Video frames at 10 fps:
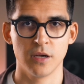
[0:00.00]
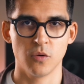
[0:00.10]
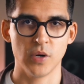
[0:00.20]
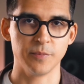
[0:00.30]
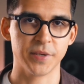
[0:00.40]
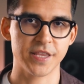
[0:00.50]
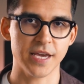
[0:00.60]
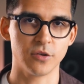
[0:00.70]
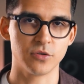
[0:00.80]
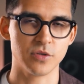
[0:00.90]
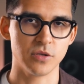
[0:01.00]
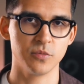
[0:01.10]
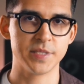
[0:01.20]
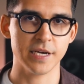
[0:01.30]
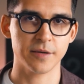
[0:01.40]
Well, big thank you to the
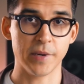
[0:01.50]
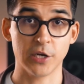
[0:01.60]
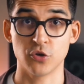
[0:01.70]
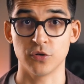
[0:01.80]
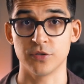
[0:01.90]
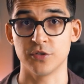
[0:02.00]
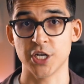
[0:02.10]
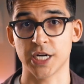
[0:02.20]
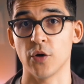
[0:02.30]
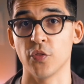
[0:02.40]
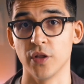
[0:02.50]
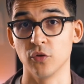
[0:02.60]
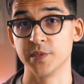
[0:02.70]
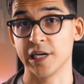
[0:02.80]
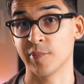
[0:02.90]
Loupedeck. Make sure to check out the
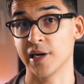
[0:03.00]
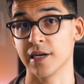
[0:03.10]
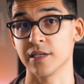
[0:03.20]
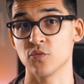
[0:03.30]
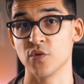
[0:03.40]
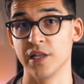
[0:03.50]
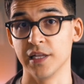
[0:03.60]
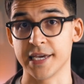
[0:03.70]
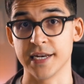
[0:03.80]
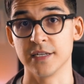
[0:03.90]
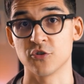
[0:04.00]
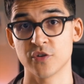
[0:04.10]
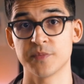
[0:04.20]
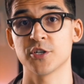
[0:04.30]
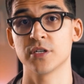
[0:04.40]
Loupedeck products with the link in the
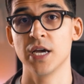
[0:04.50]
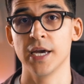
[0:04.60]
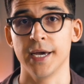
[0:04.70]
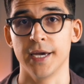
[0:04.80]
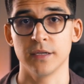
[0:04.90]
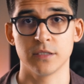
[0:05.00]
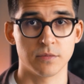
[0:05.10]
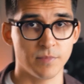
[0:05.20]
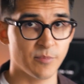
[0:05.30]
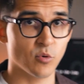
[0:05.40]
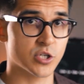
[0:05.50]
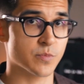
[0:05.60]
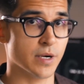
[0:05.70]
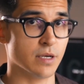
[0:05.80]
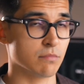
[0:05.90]
description and maybe watch
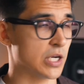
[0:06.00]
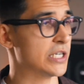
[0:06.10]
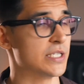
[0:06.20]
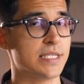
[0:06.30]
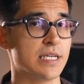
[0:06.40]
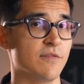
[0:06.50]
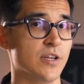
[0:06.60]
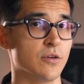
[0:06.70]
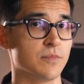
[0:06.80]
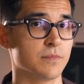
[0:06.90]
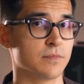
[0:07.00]
my current day setup video.